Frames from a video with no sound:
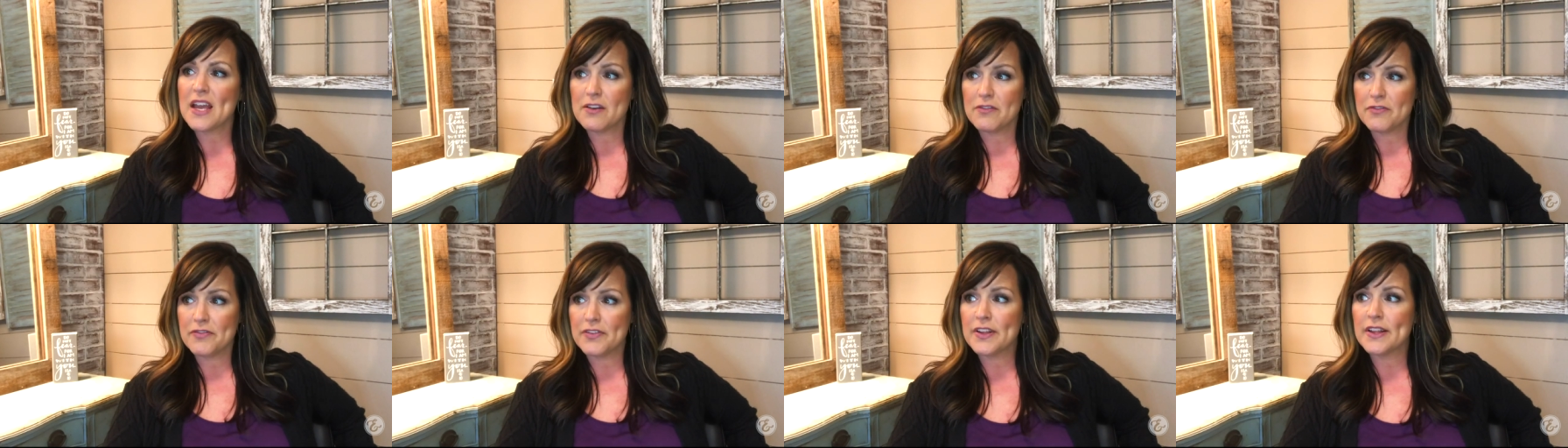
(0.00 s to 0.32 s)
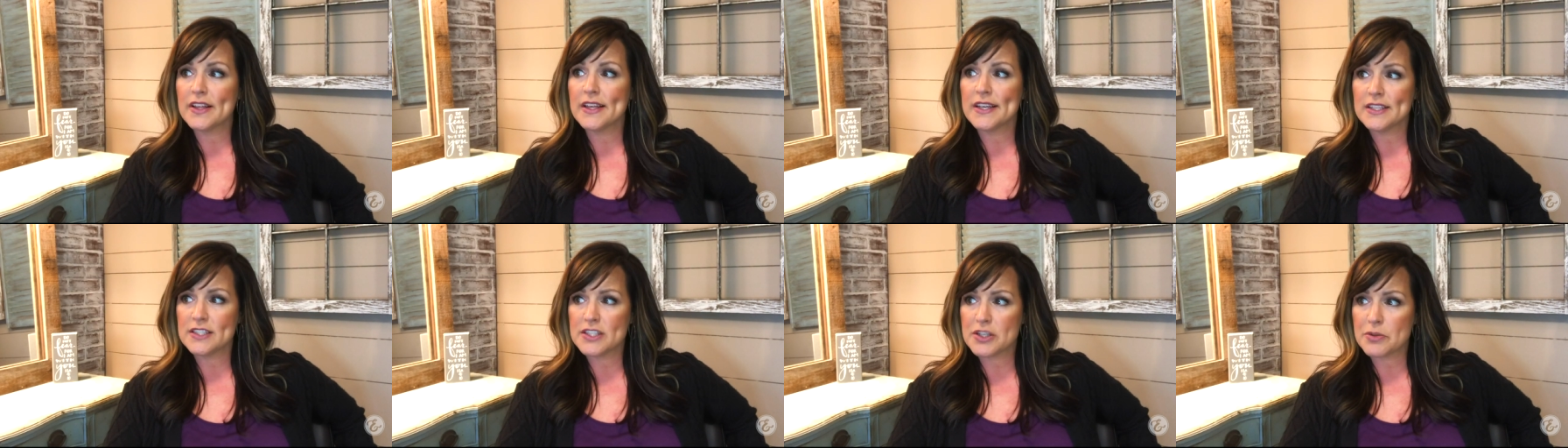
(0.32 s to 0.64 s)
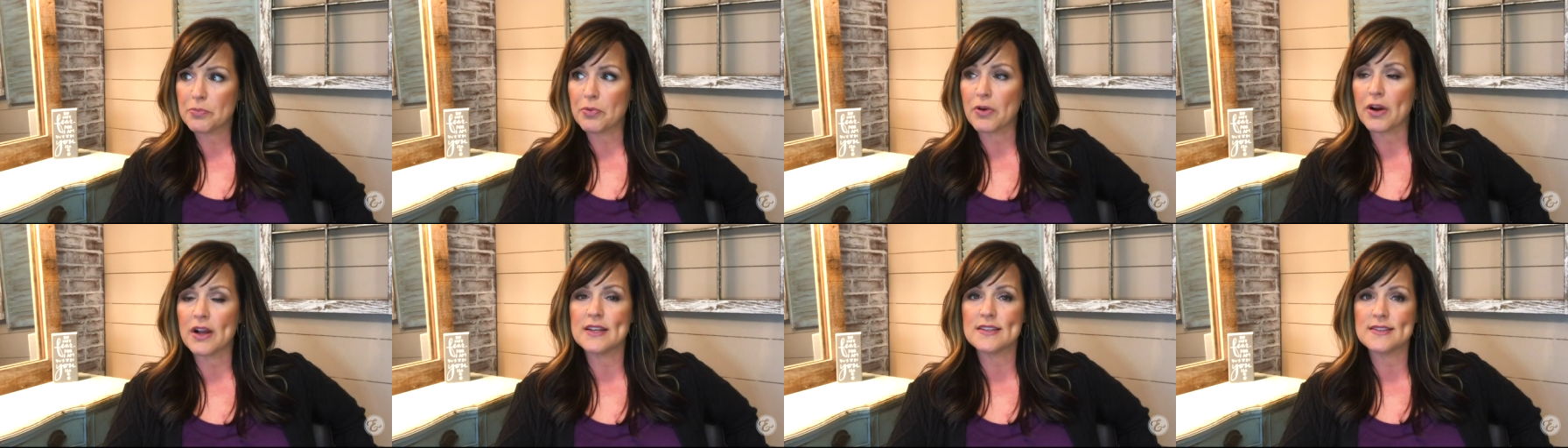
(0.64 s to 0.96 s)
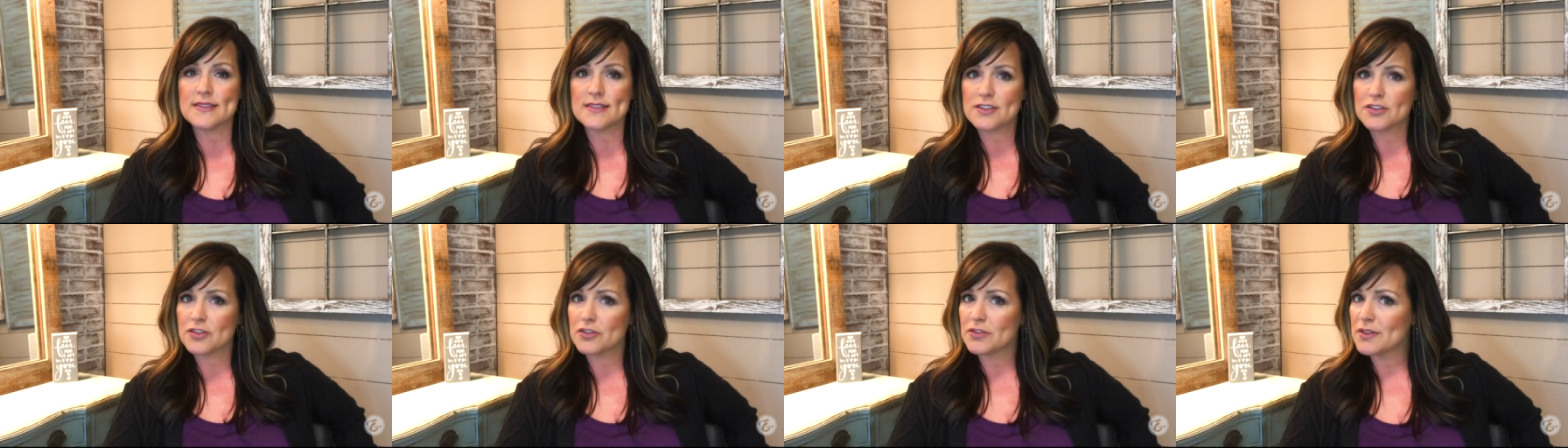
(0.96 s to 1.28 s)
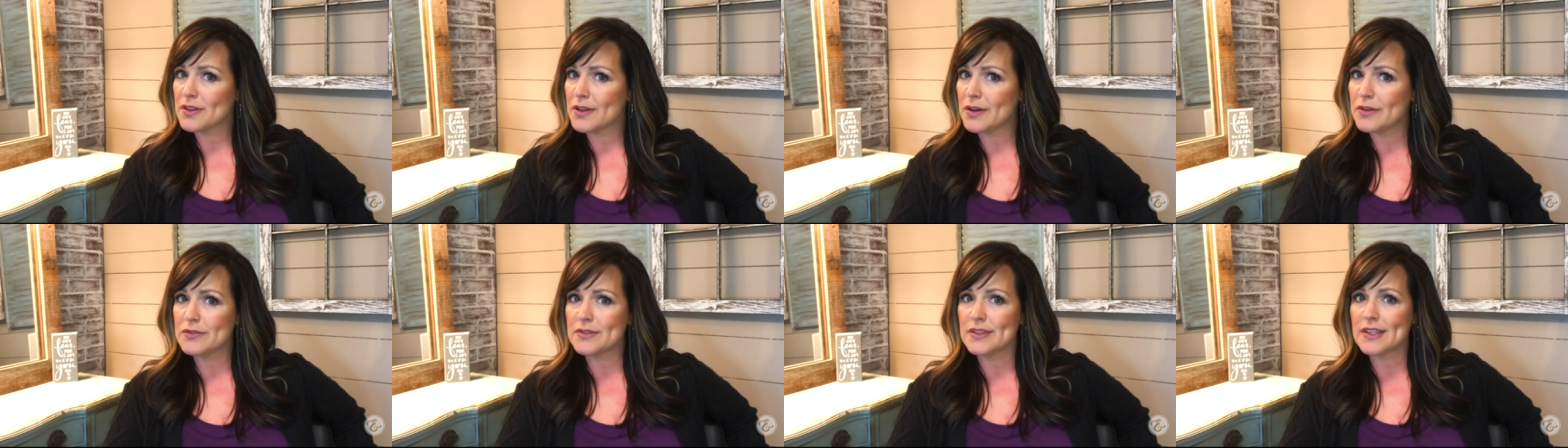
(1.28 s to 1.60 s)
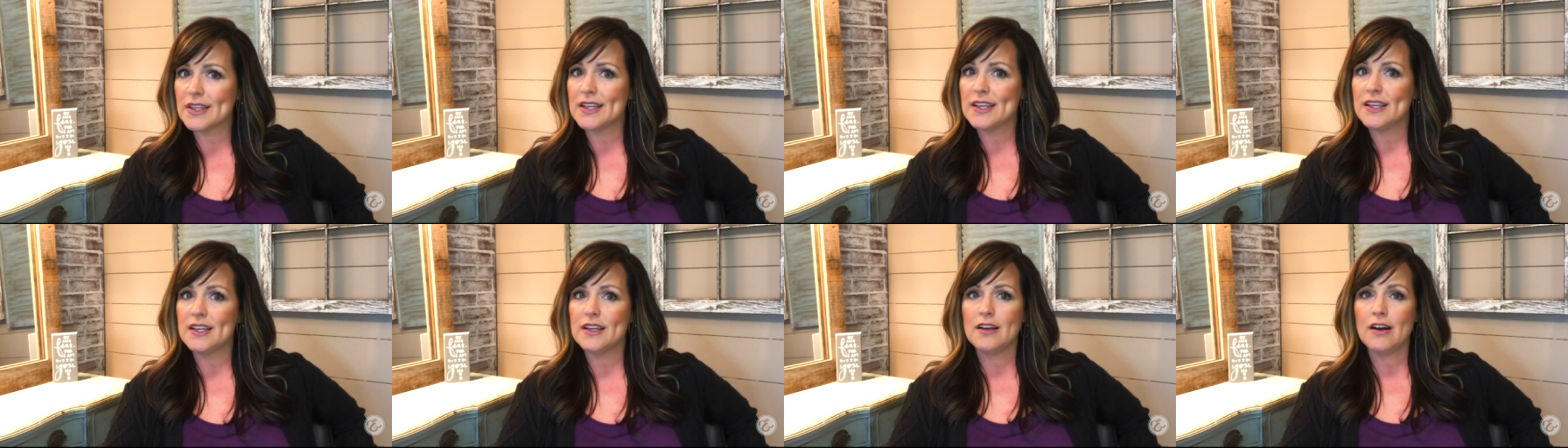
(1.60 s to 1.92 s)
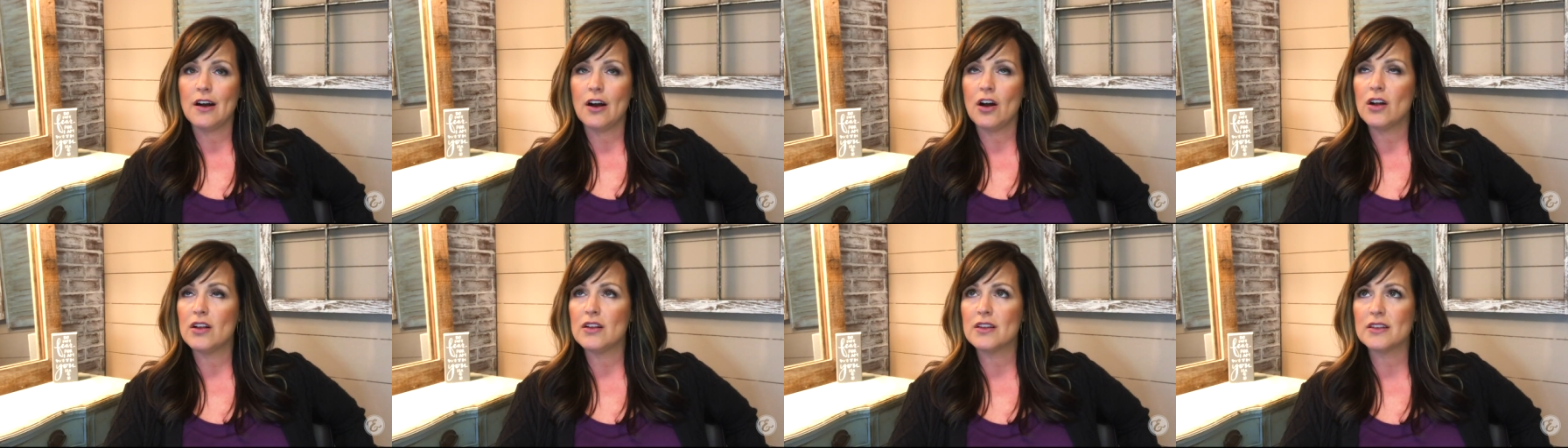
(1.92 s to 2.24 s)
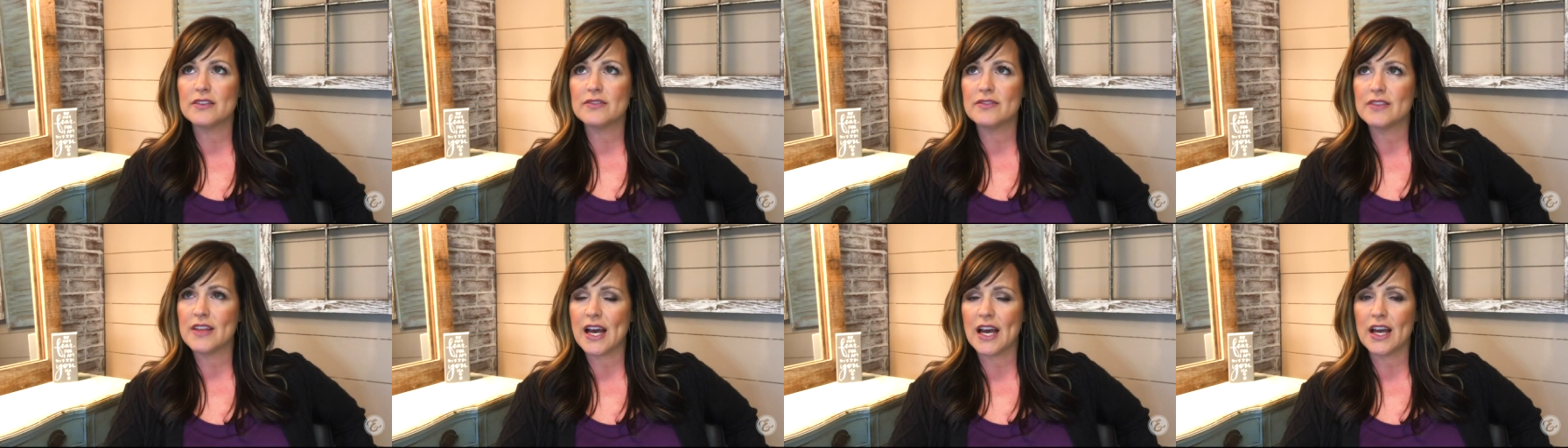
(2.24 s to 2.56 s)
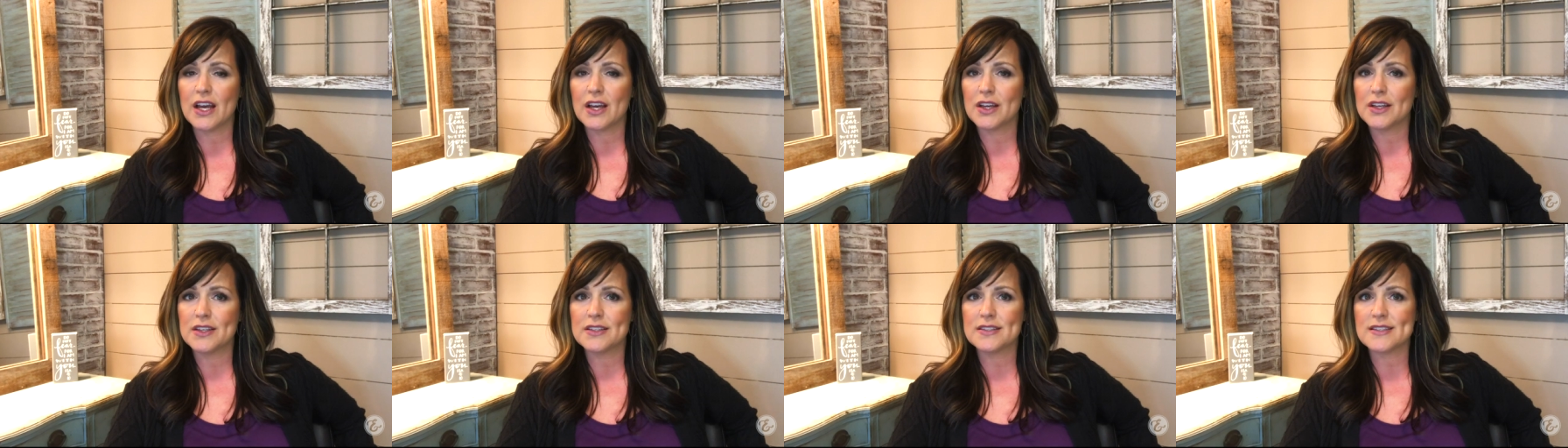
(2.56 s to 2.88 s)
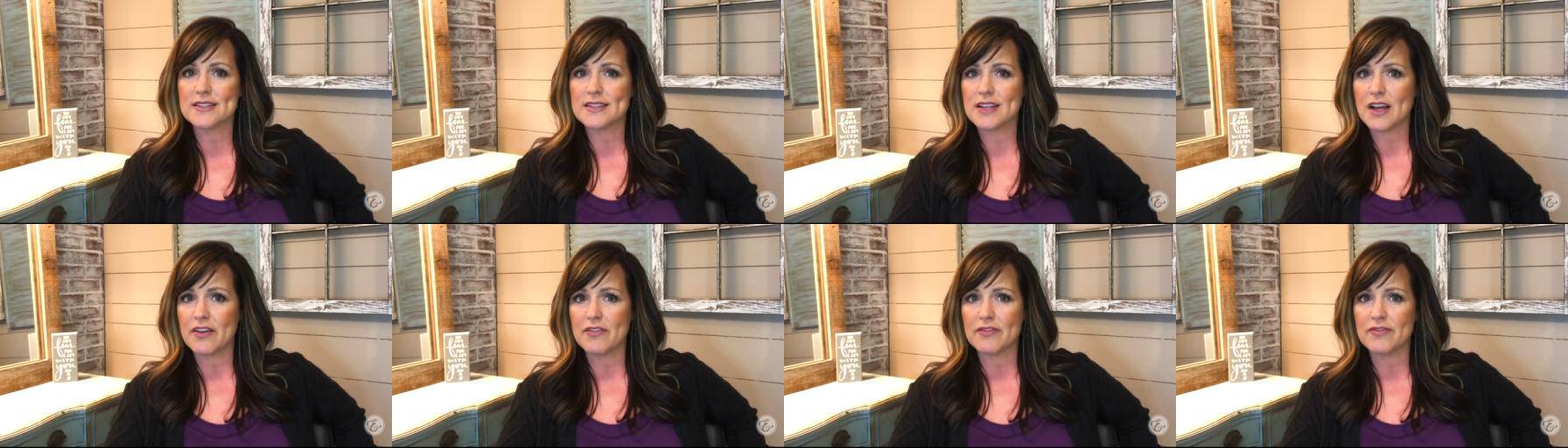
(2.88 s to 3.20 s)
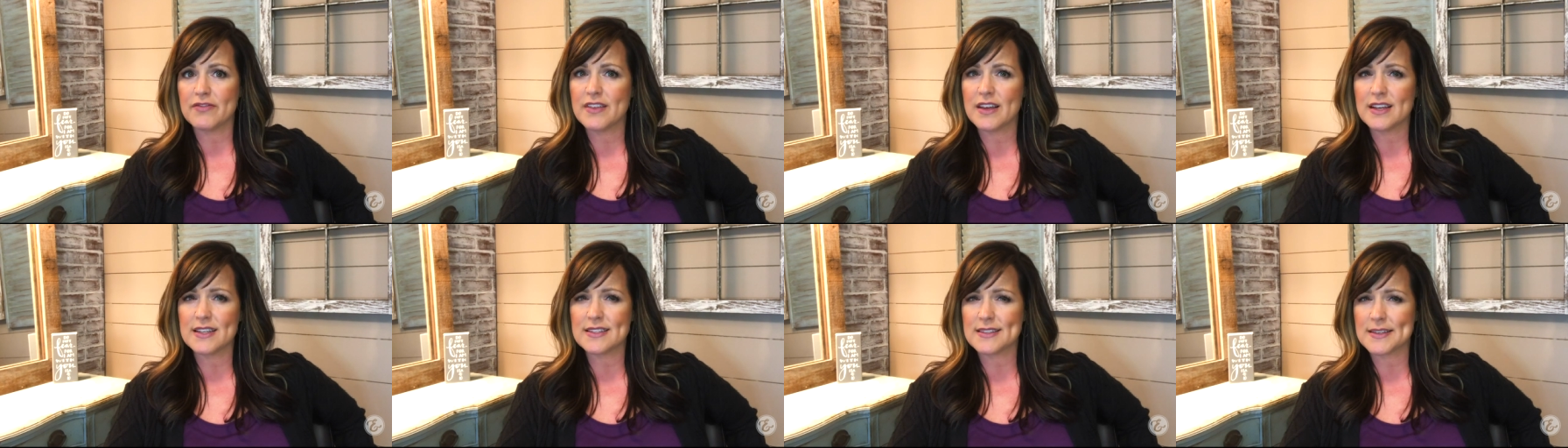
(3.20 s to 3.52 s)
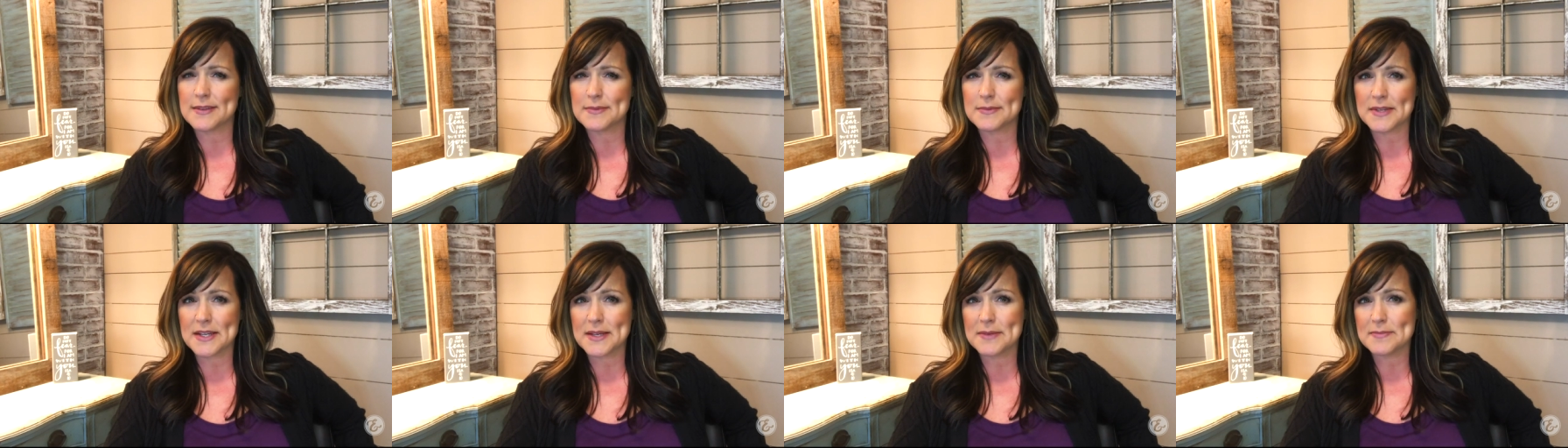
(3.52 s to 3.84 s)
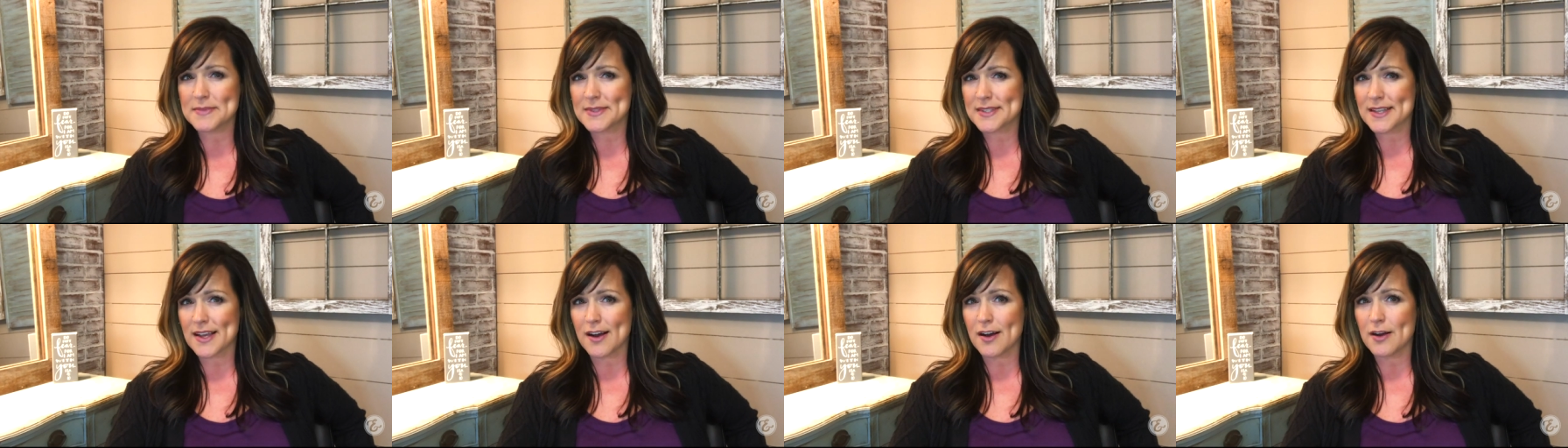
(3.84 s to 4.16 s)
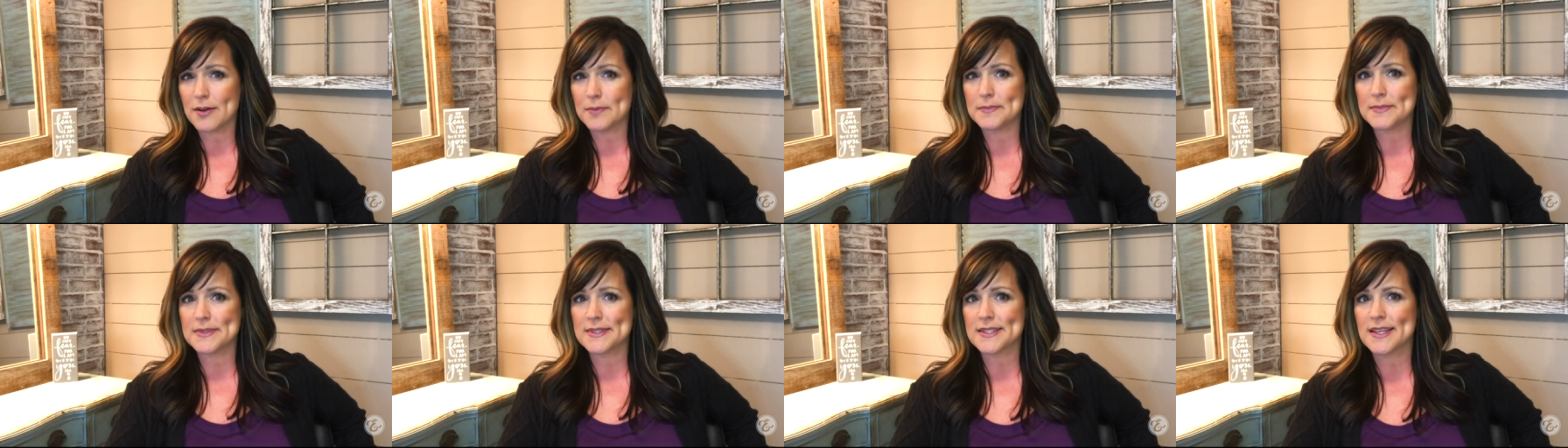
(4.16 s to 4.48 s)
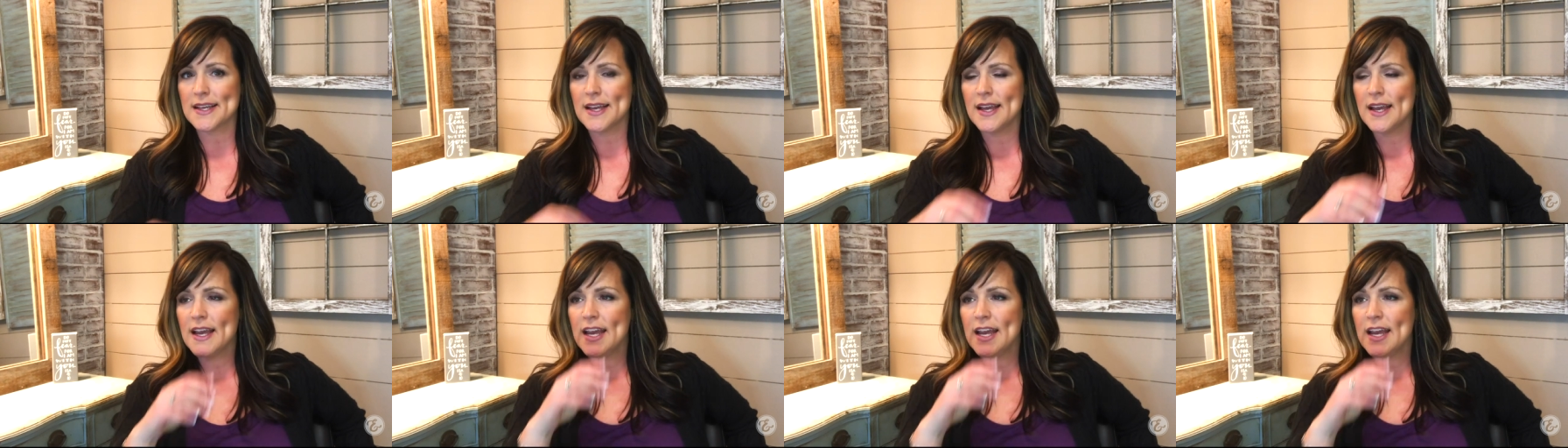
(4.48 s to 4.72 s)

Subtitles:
feeling depressed or lonely, all of that stuff that sometimes comes.